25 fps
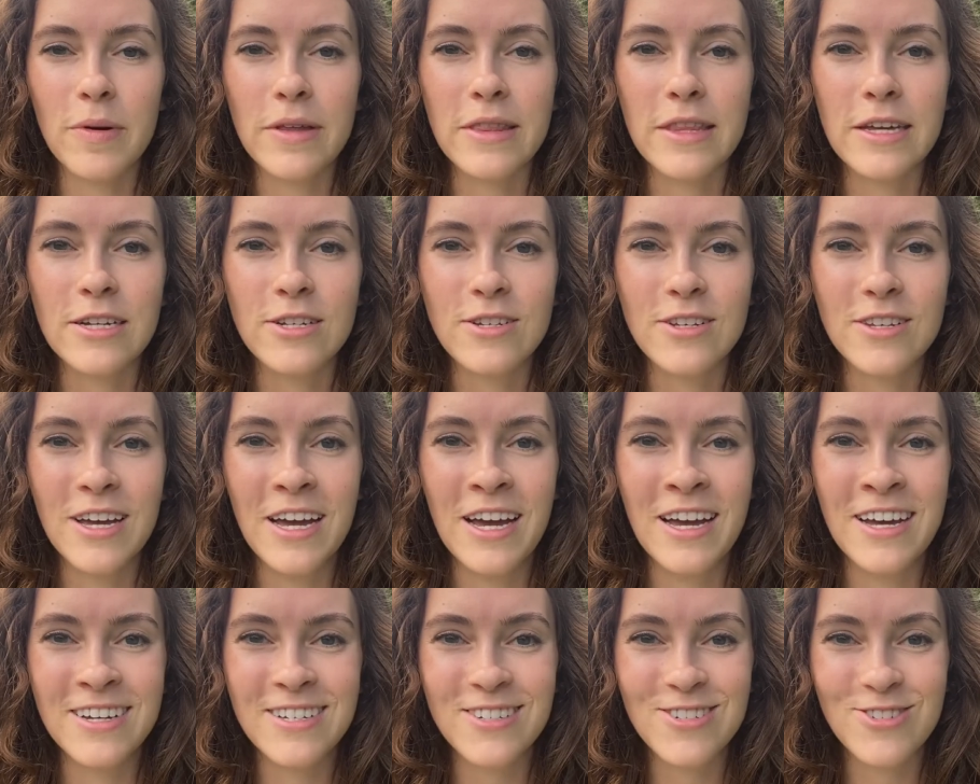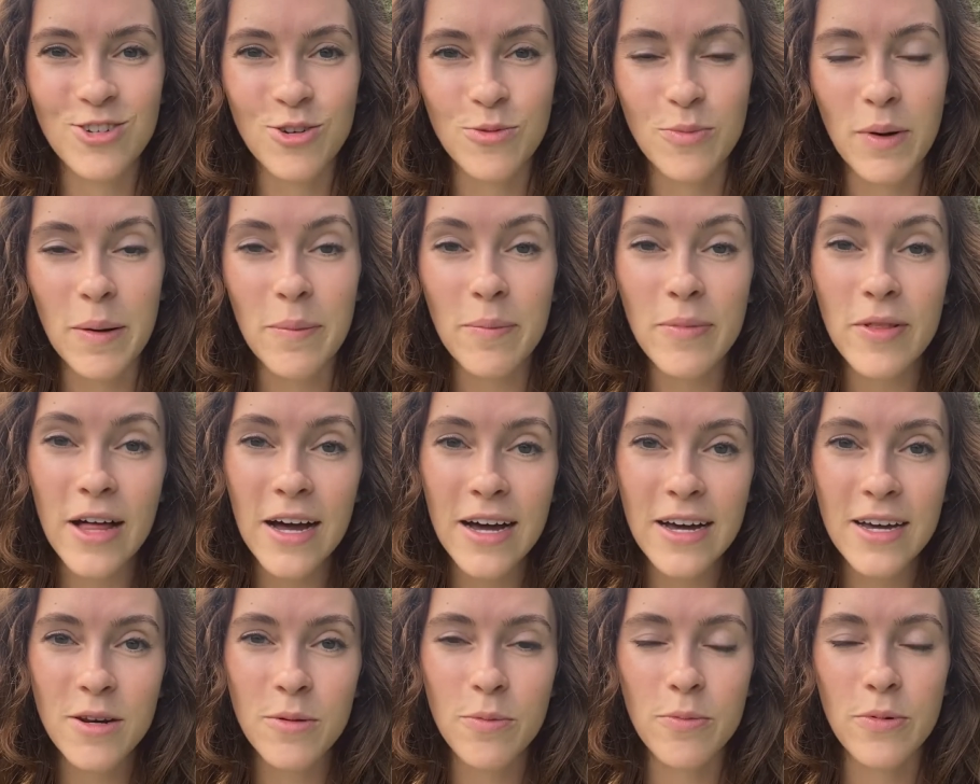they drew my
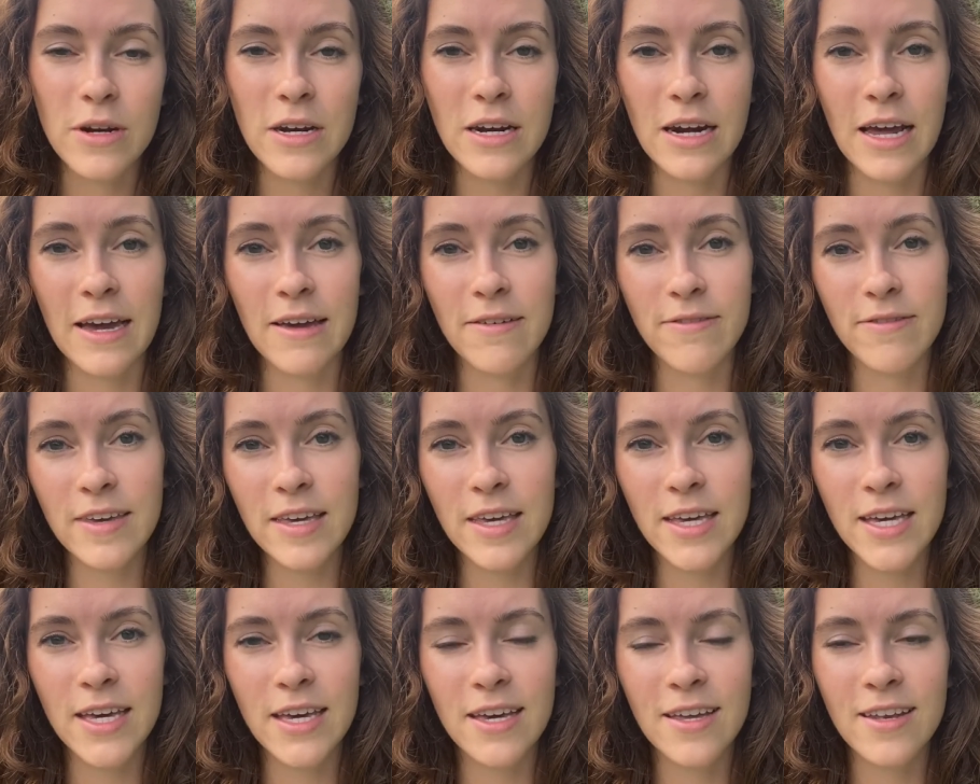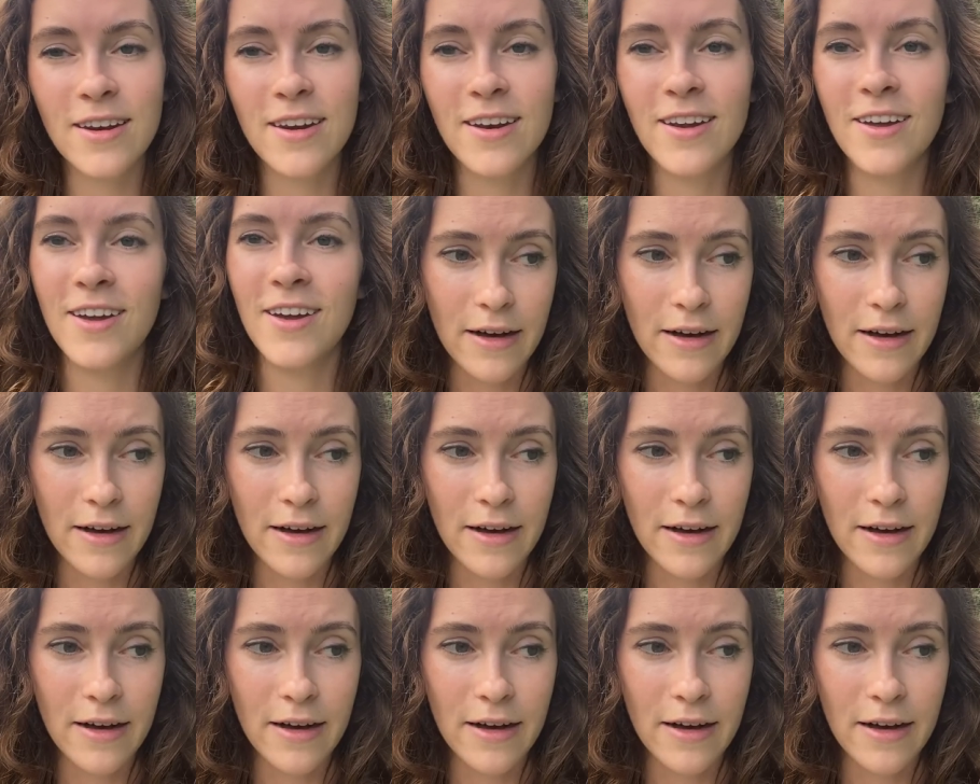blood, put an IV in.